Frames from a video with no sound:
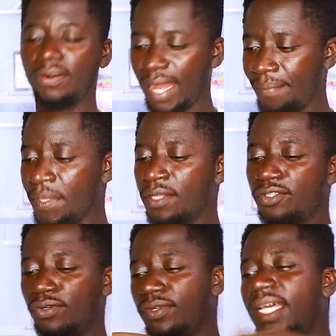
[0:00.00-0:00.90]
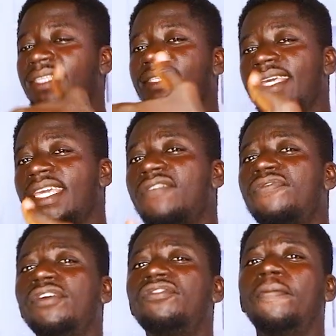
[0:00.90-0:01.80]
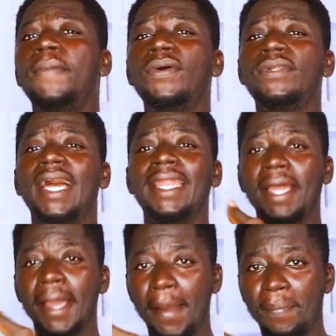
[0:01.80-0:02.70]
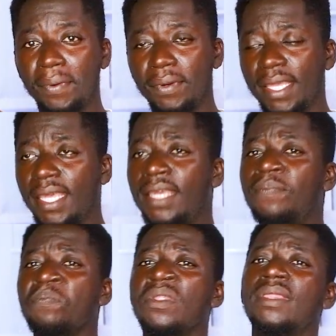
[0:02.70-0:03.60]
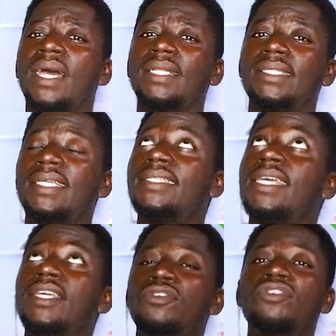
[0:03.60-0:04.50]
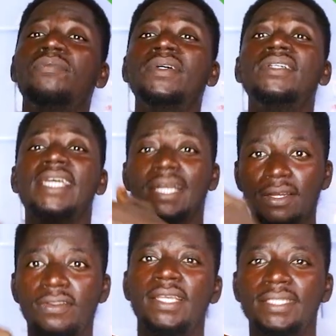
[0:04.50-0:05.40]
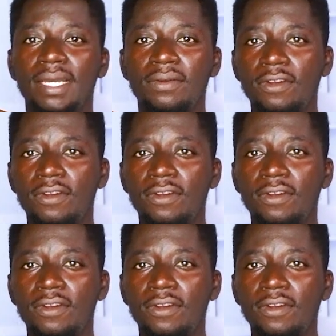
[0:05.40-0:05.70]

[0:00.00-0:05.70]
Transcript: All right, so let's say if you want to build an app, okay, that let's say you want to build a calculator.